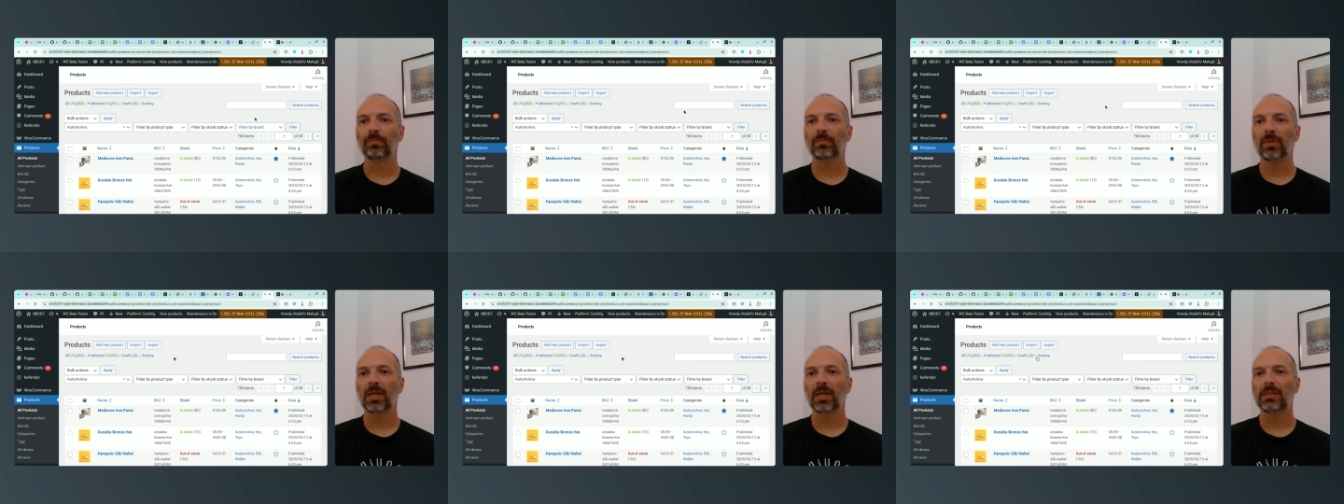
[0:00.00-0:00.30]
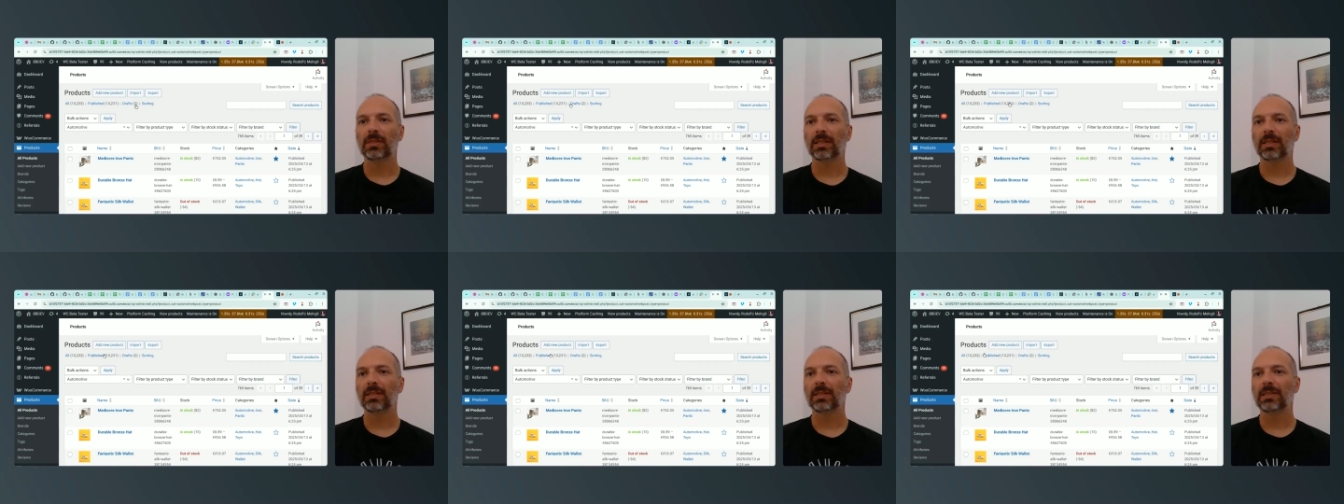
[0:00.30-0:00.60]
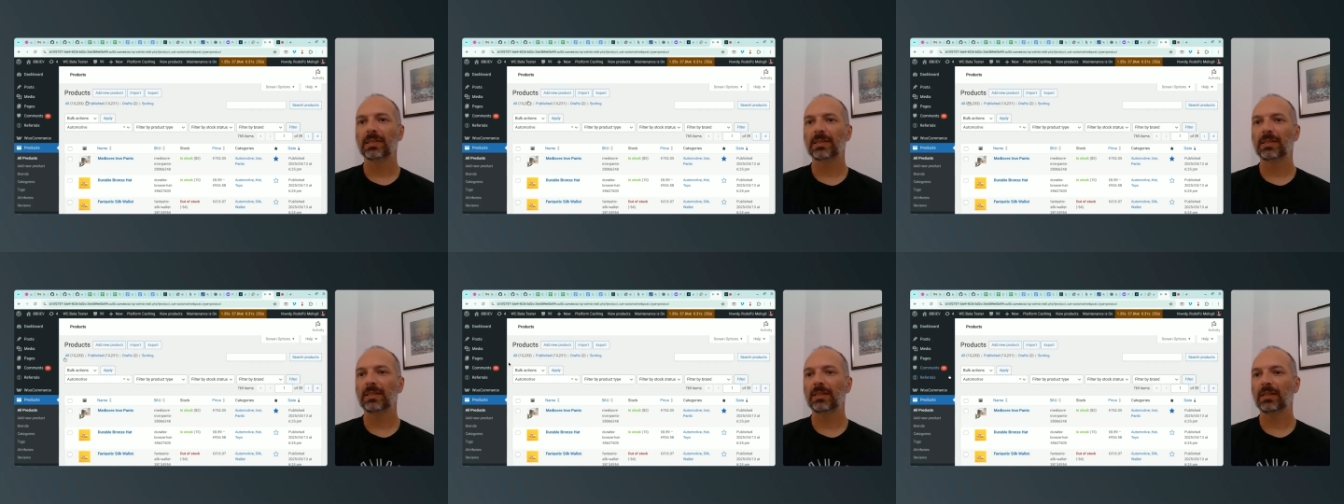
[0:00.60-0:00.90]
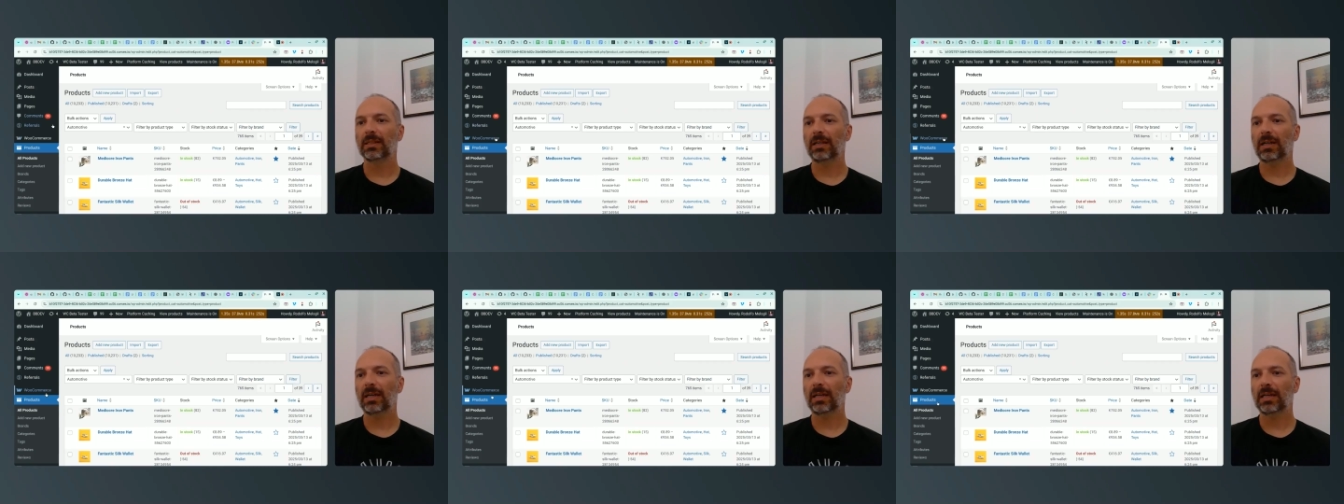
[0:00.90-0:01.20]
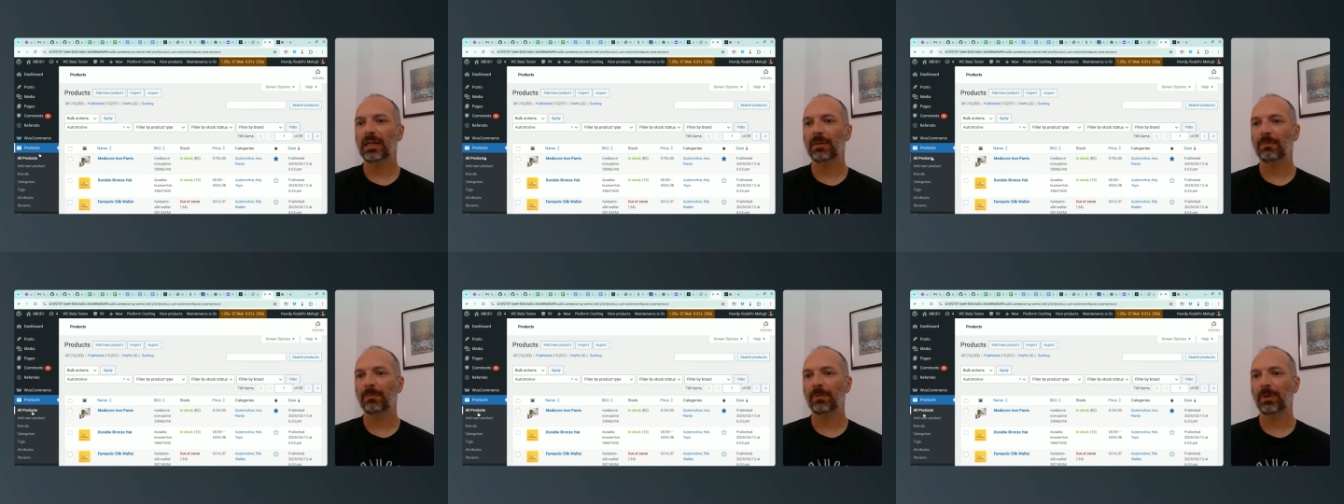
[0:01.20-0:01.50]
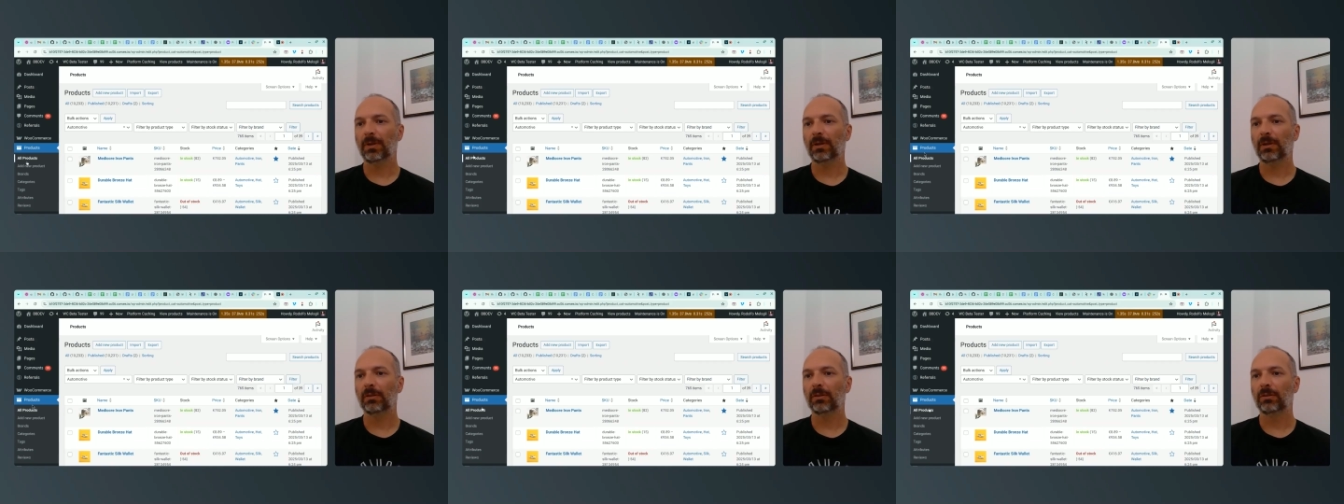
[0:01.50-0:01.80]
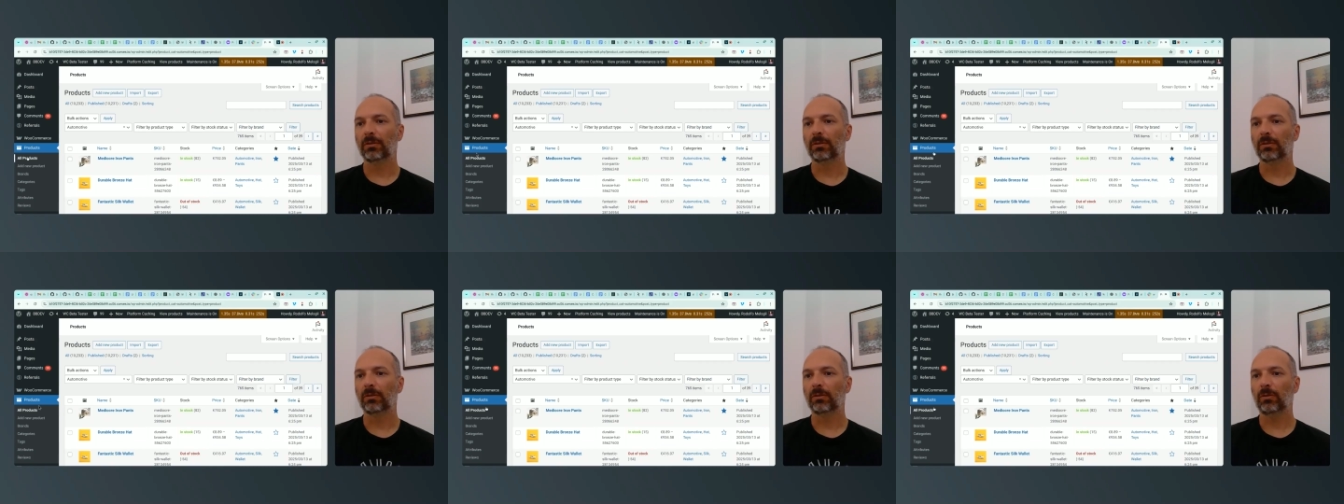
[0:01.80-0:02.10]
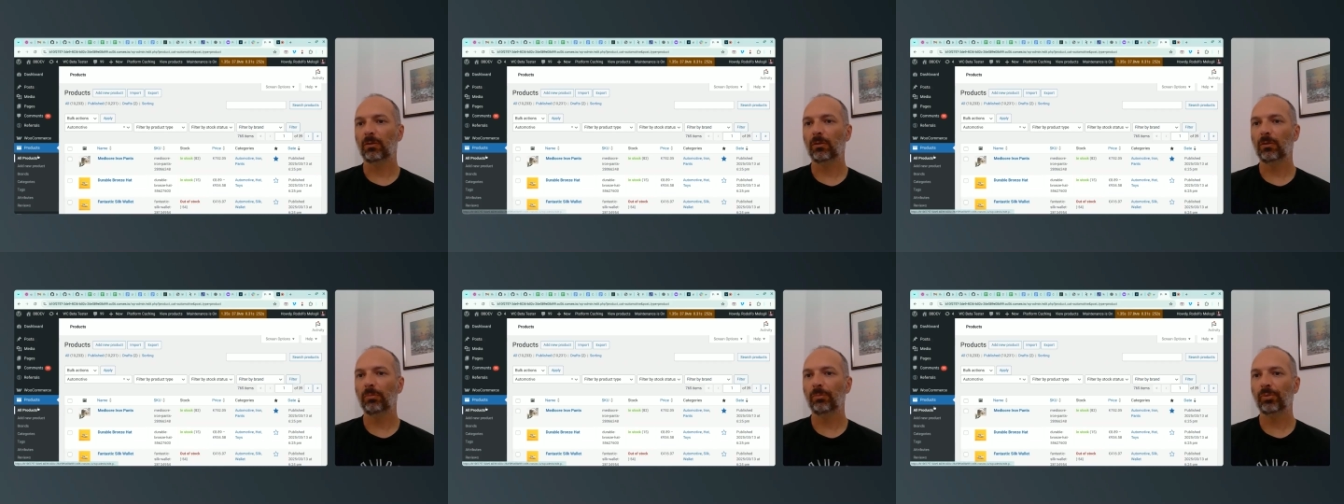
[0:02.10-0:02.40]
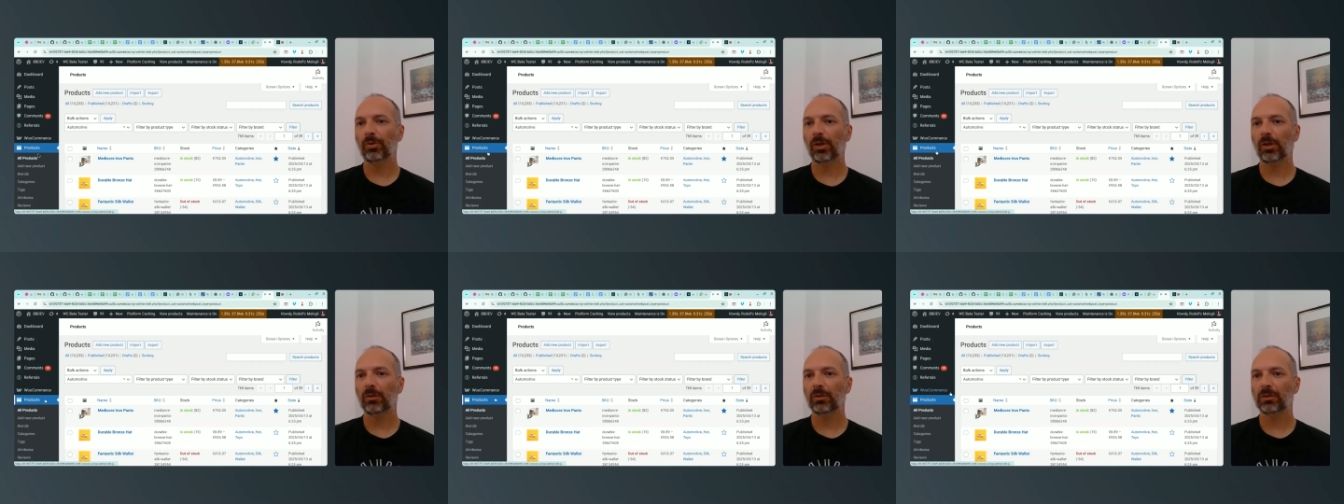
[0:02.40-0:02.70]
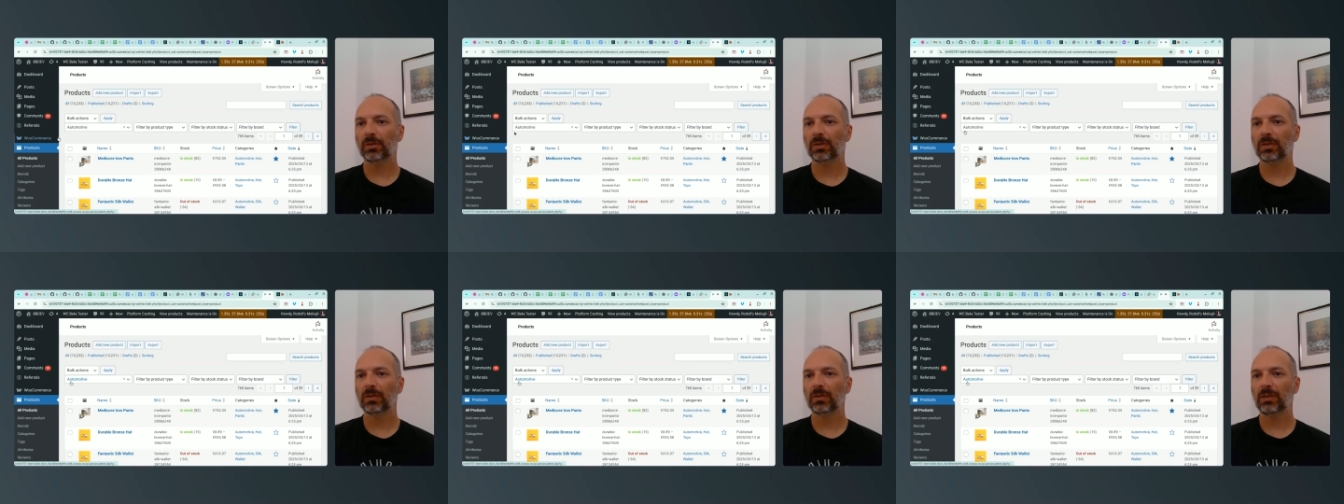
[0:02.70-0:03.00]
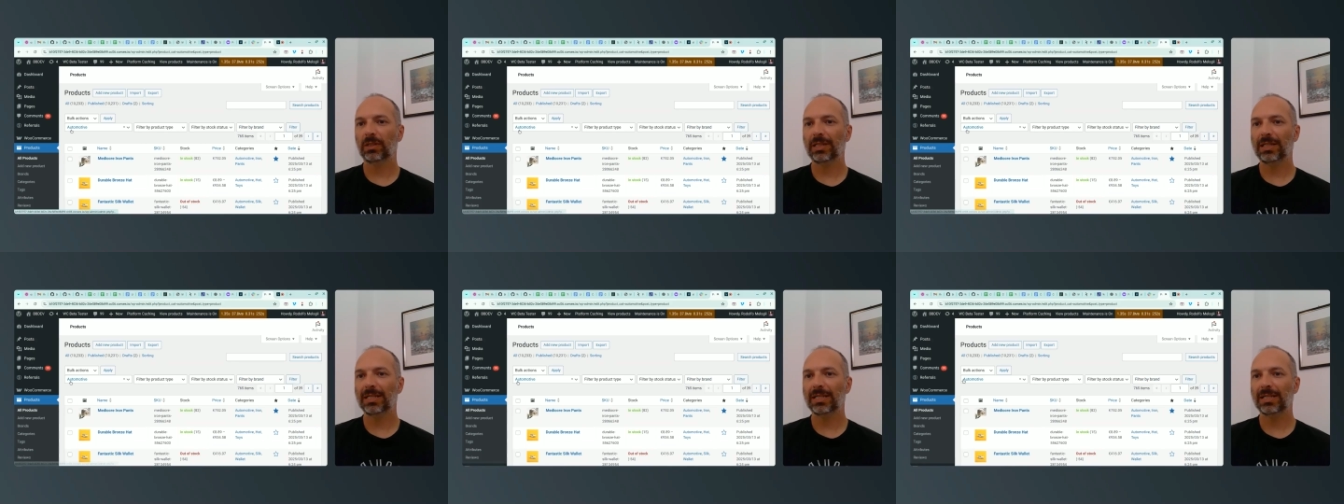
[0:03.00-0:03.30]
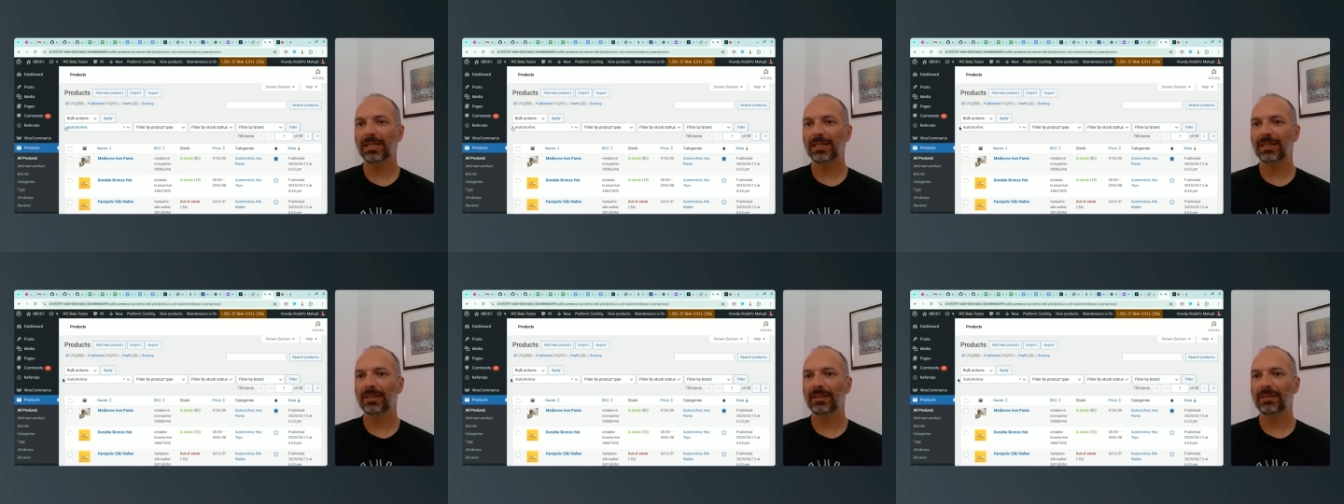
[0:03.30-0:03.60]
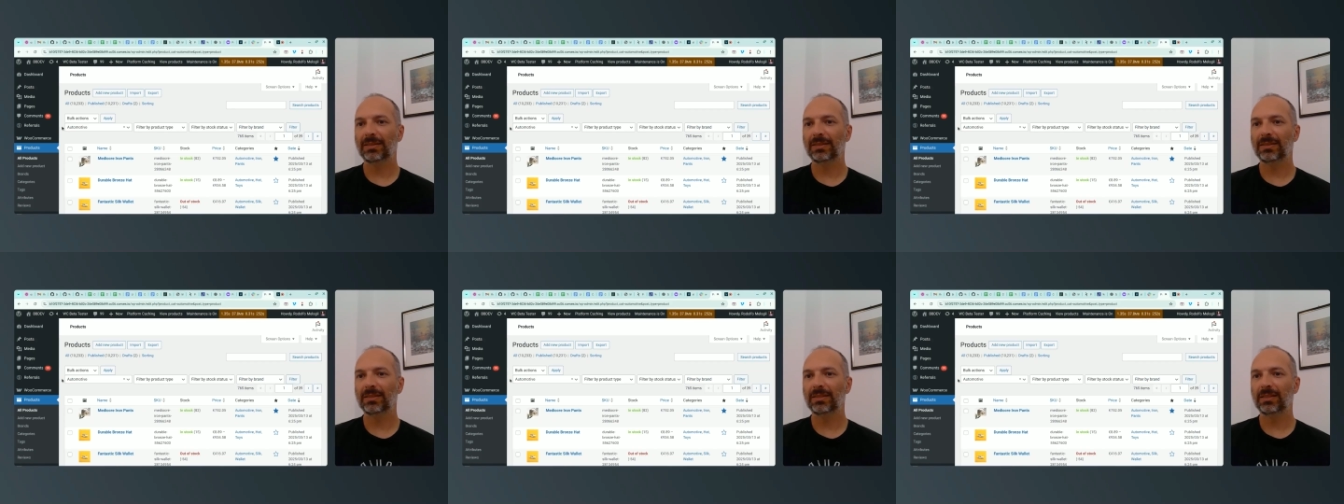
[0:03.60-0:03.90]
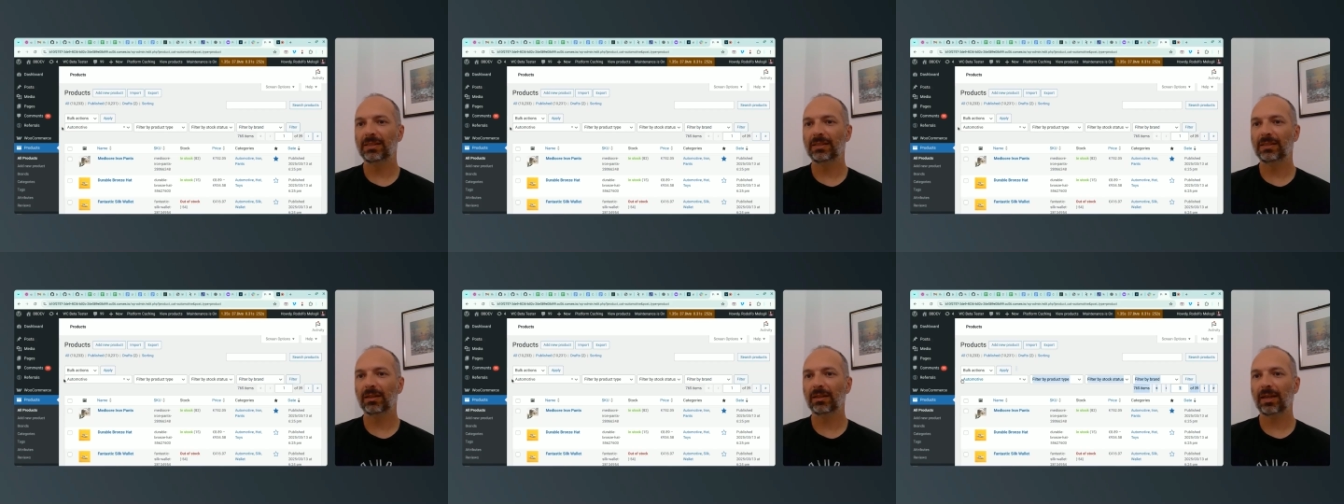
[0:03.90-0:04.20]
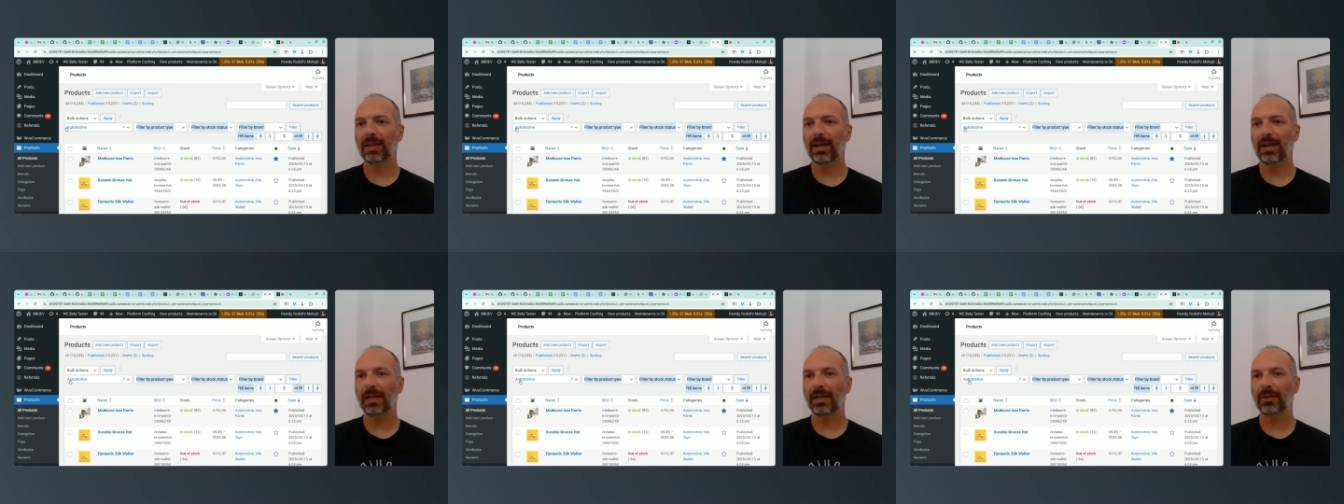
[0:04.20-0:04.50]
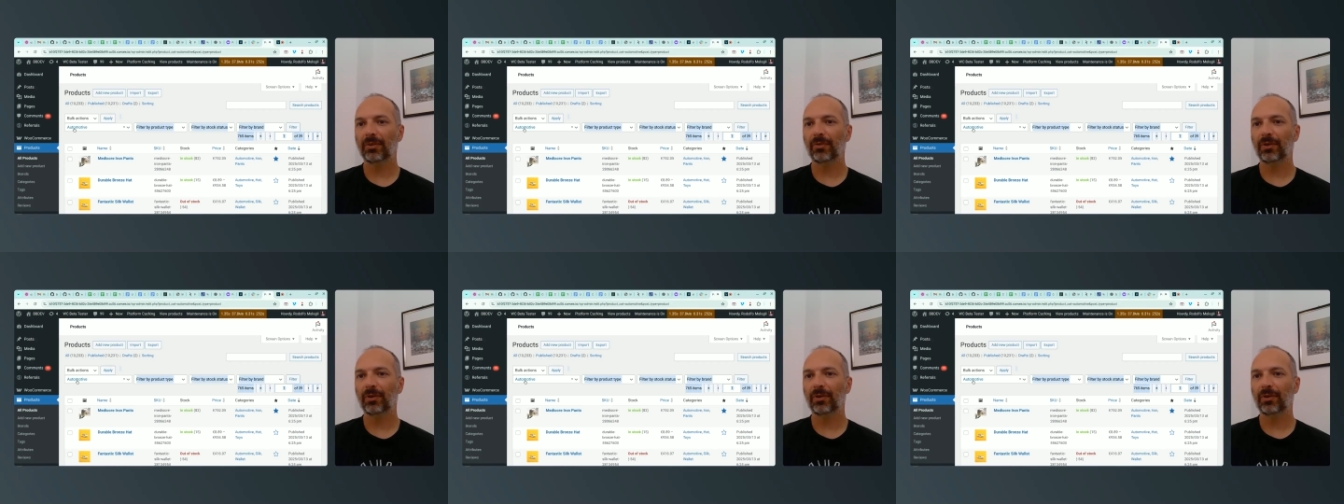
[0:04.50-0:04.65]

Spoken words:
As you can see, I am under all products and the category